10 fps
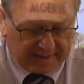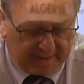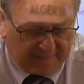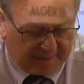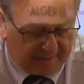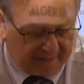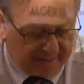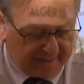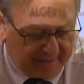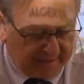
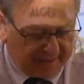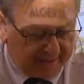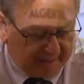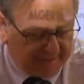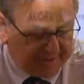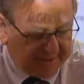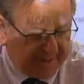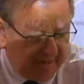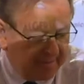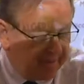Empire.
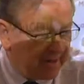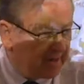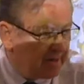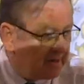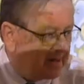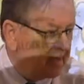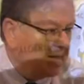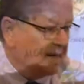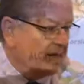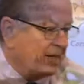Abbasid Empire,
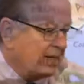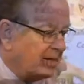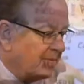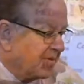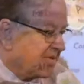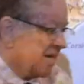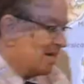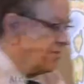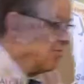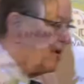the
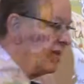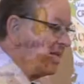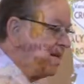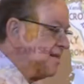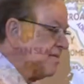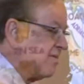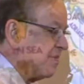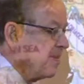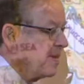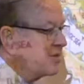second one that
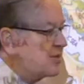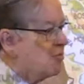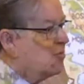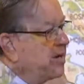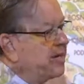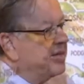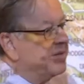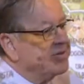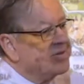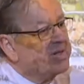replaced the
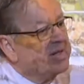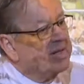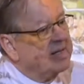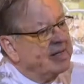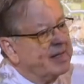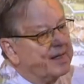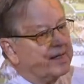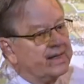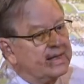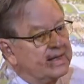Umayyads,
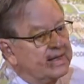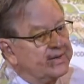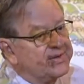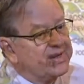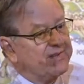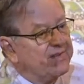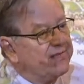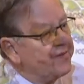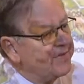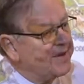in
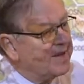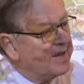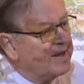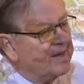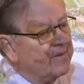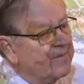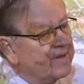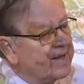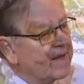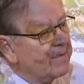750
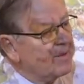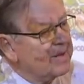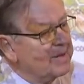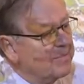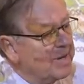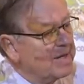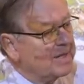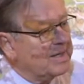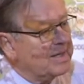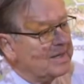with the capital in
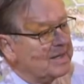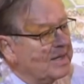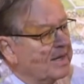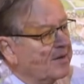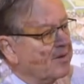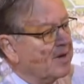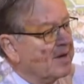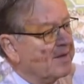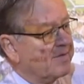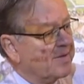Baghdad. You
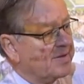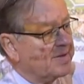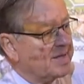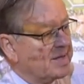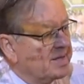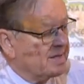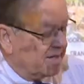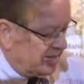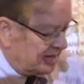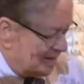have the
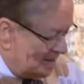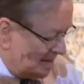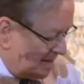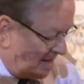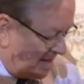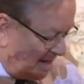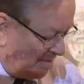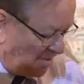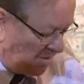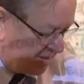
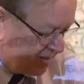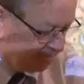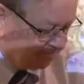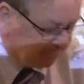Abbasid